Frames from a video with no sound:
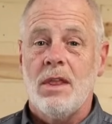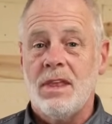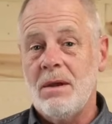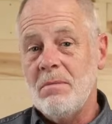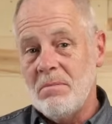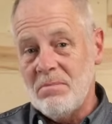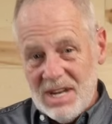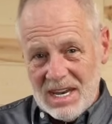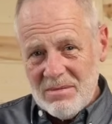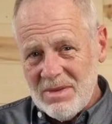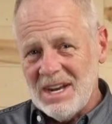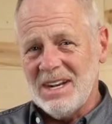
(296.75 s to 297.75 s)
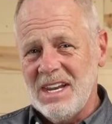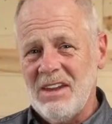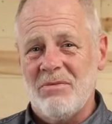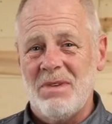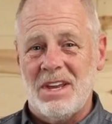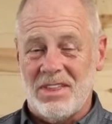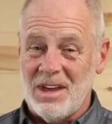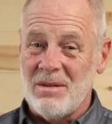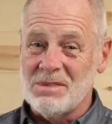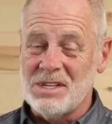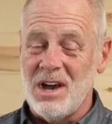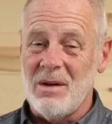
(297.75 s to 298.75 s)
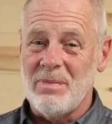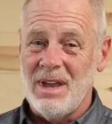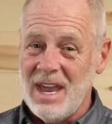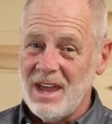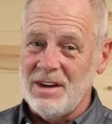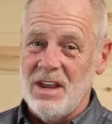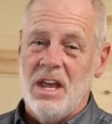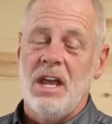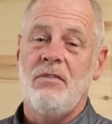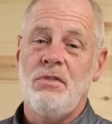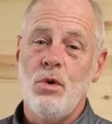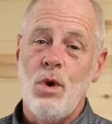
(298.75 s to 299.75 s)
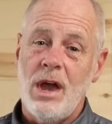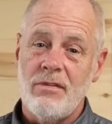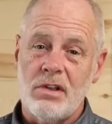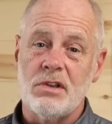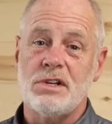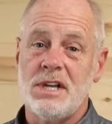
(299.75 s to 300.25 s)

then take a minute and give me a thumbs up. And if you have other